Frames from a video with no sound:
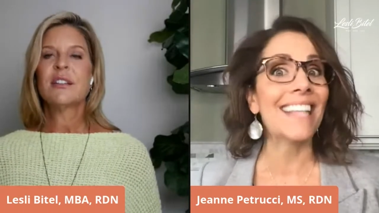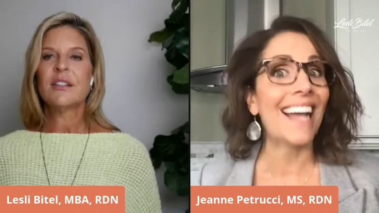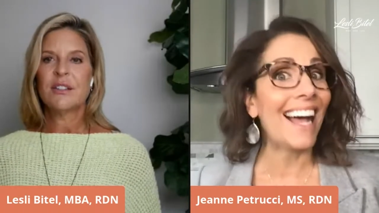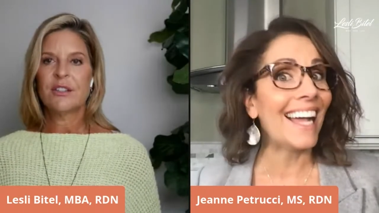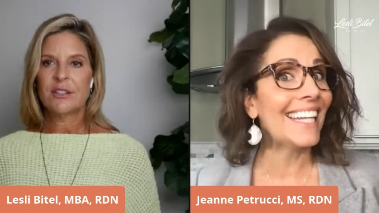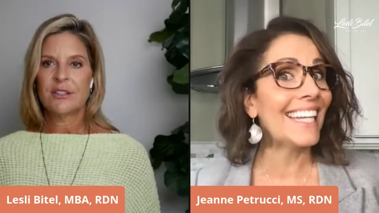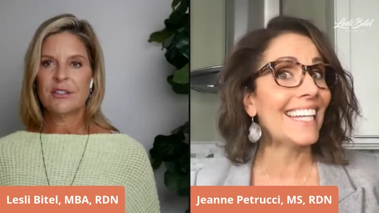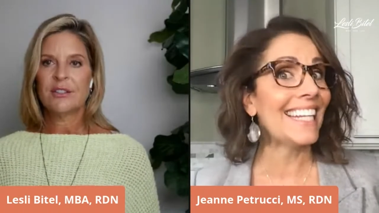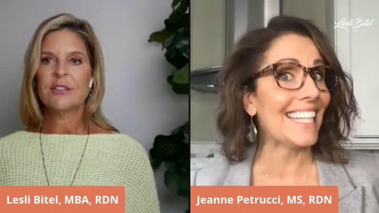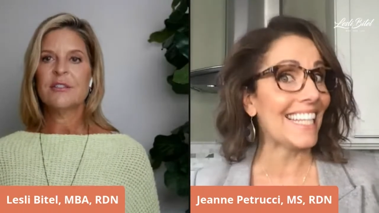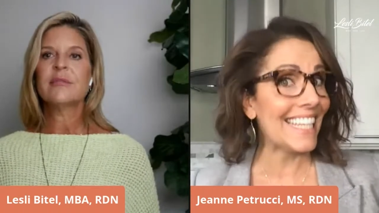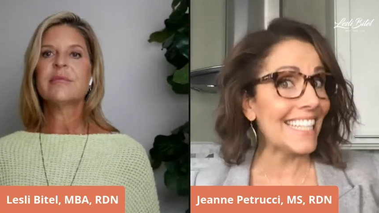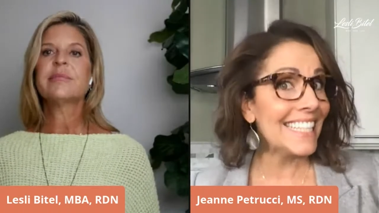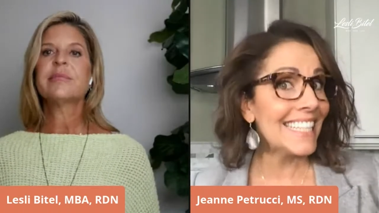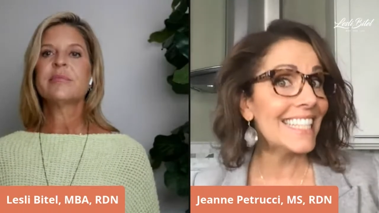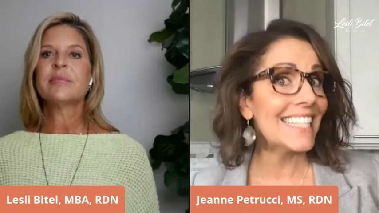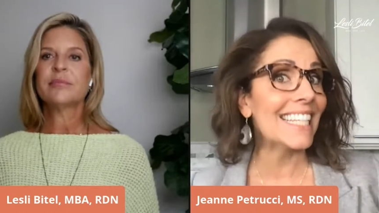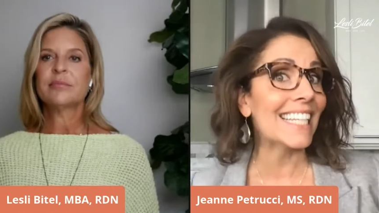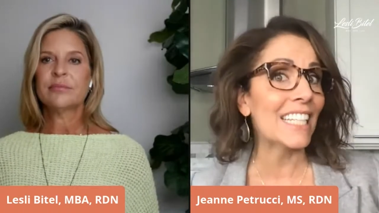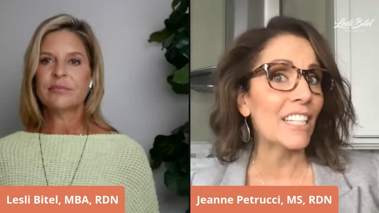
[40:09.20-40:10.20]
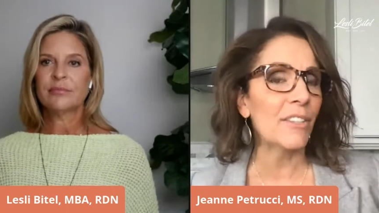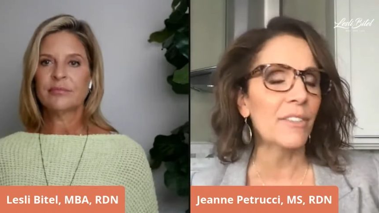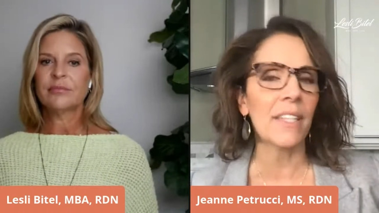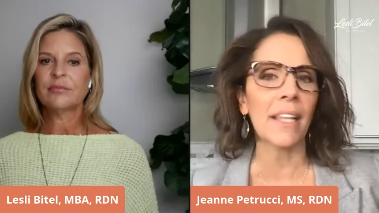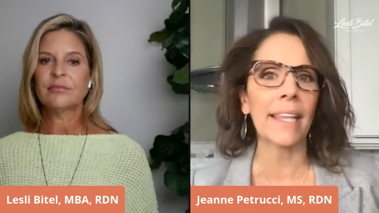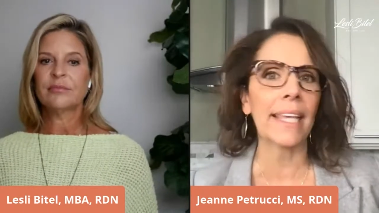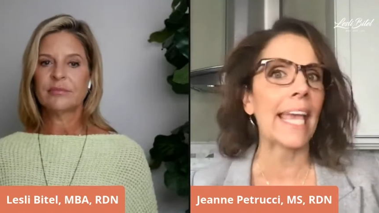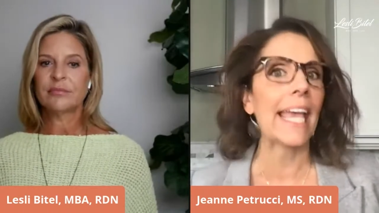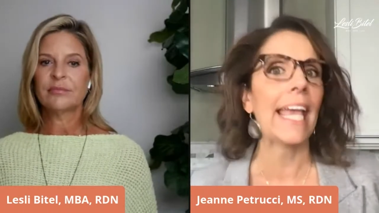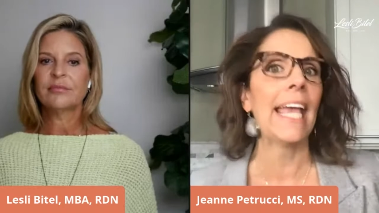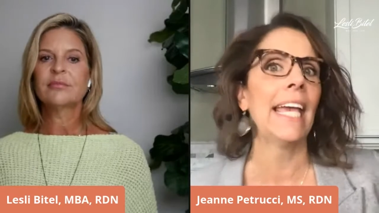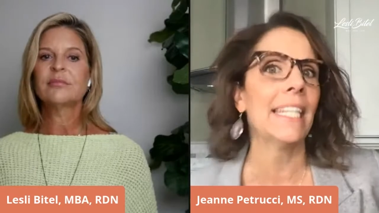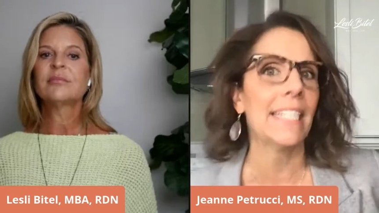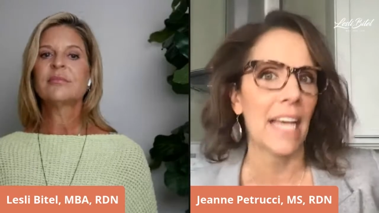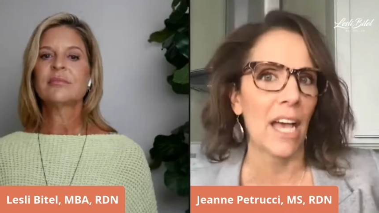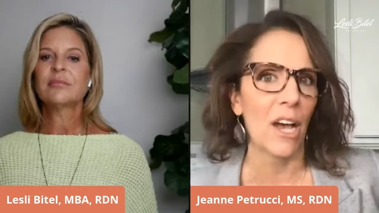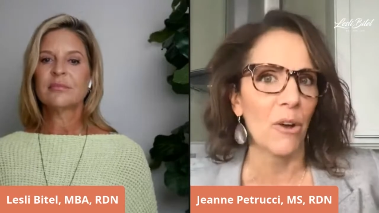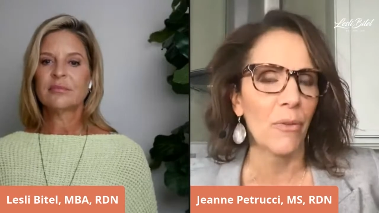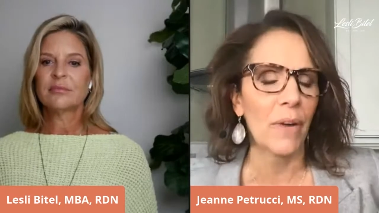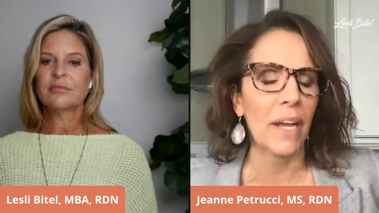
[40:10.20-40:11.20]
Speaker 1: not an insignificant, it's not like a
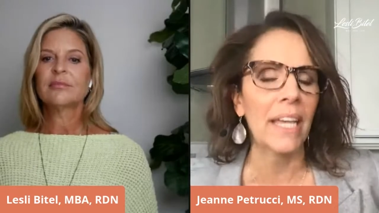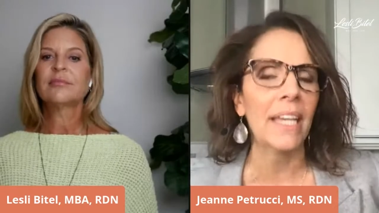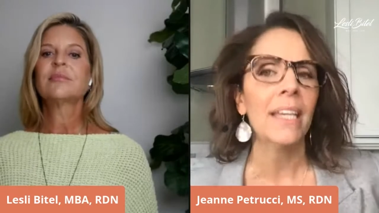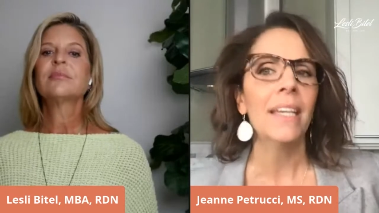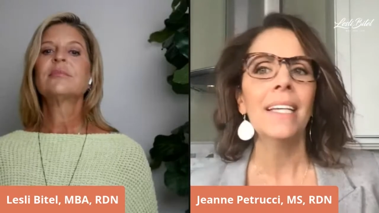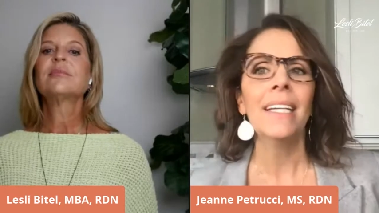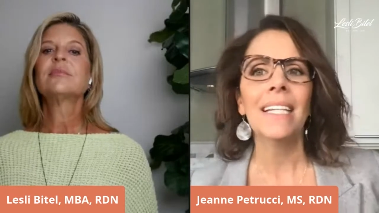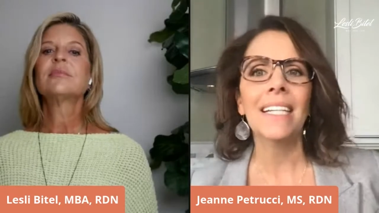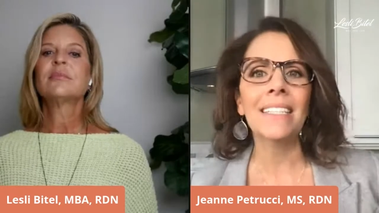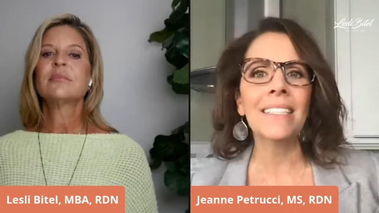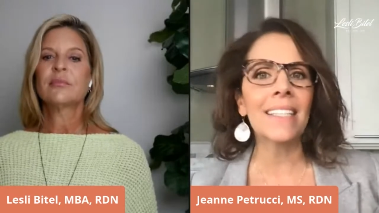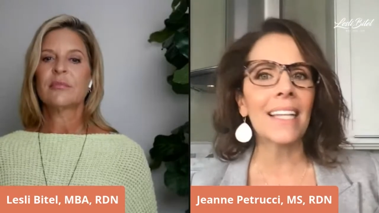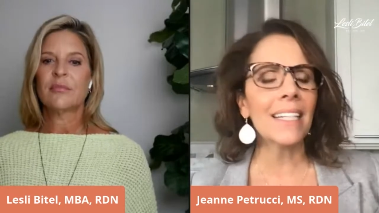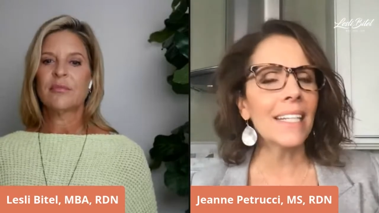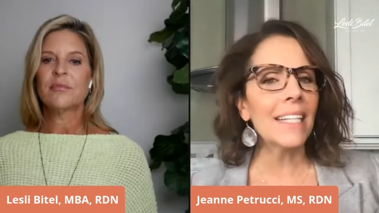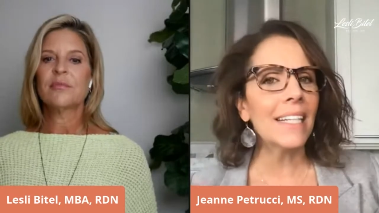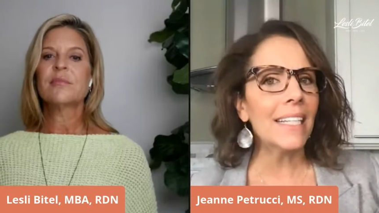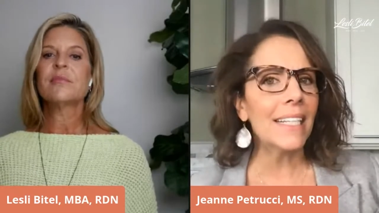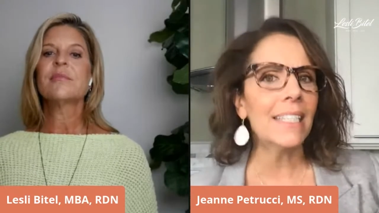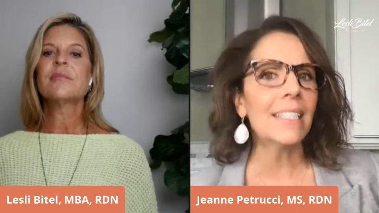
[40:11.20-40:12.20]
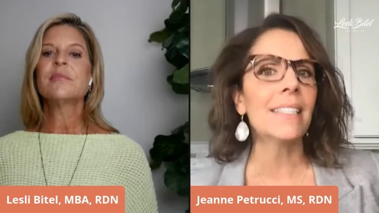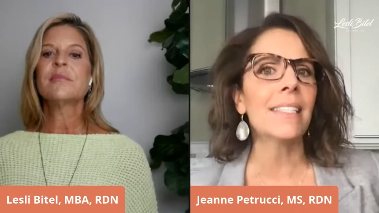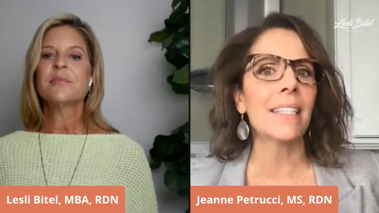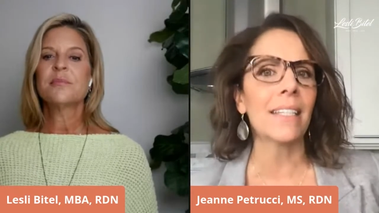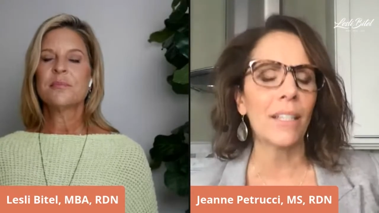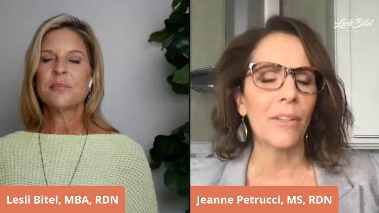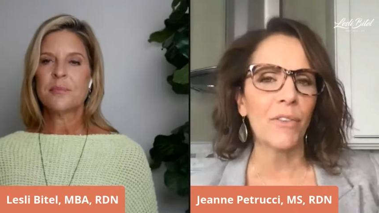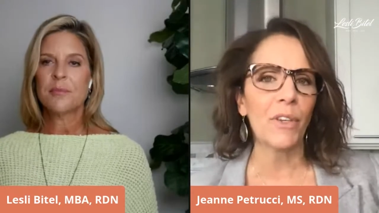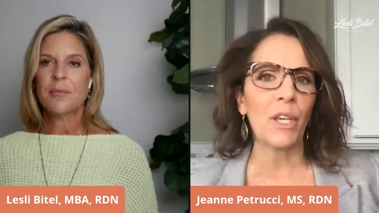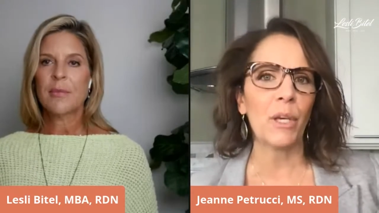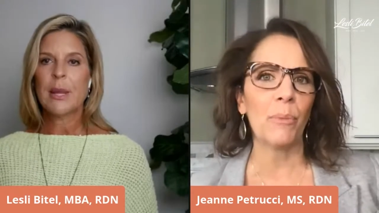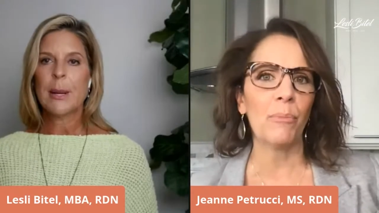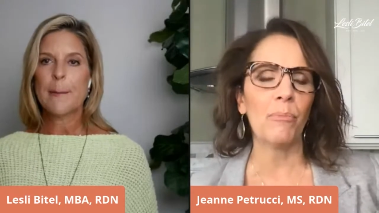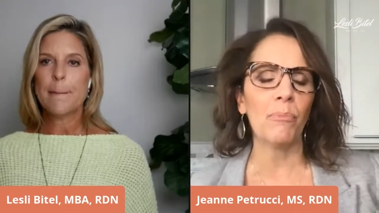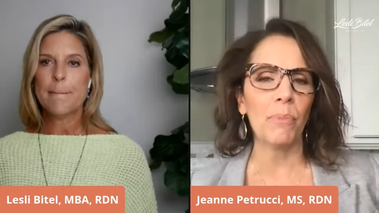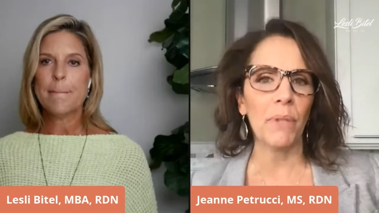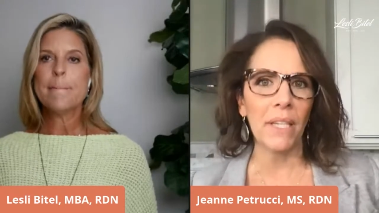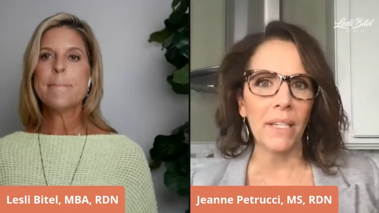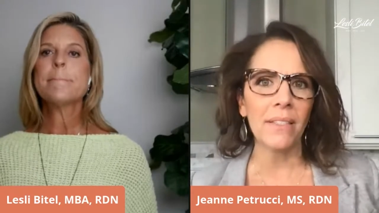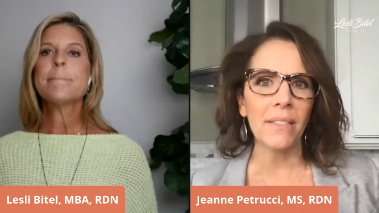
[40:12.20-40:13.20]
handout, right? It's not an insignificant
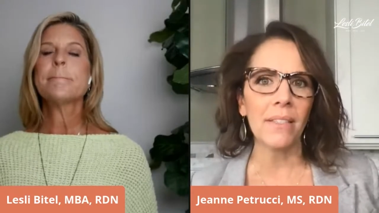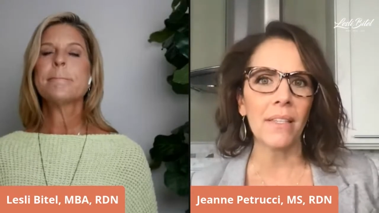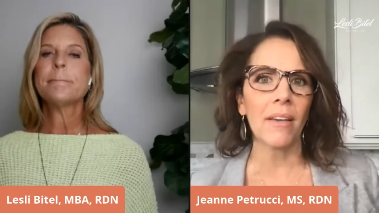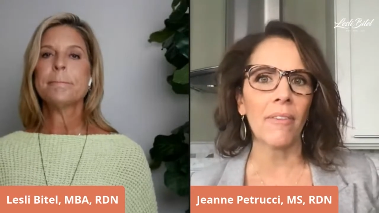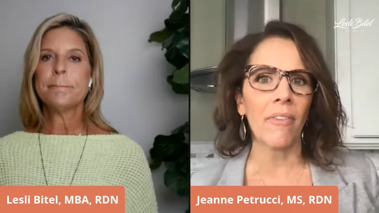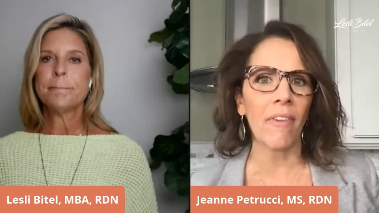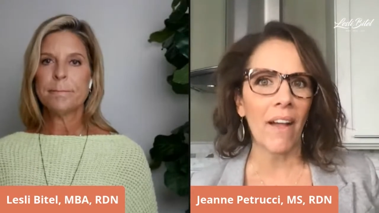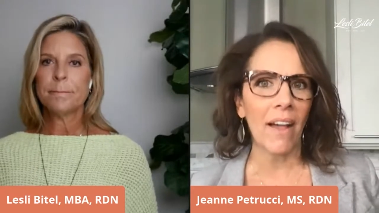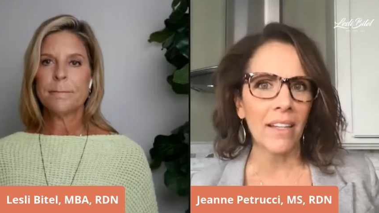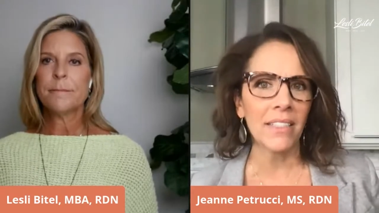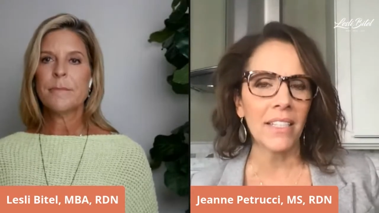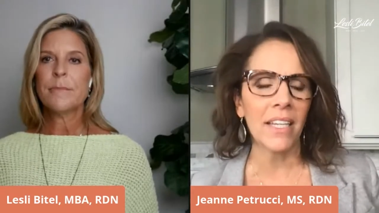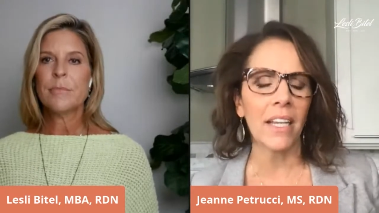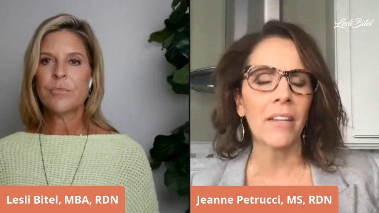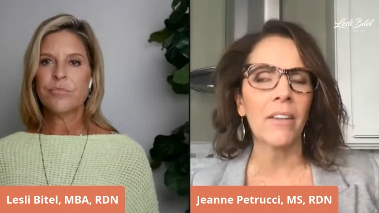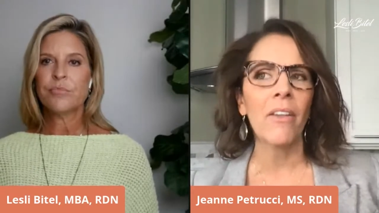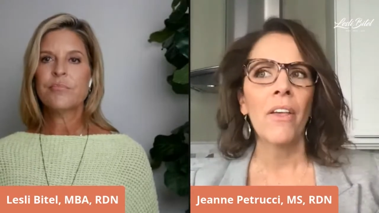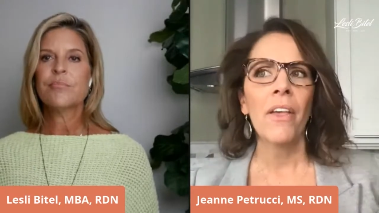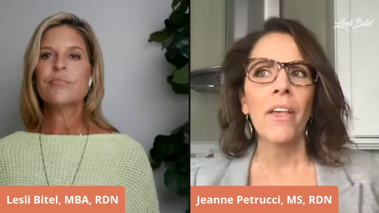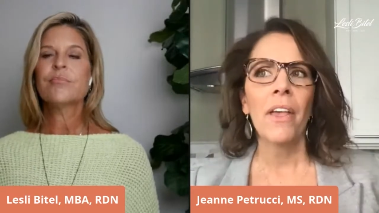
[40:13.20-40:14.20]
piece of content.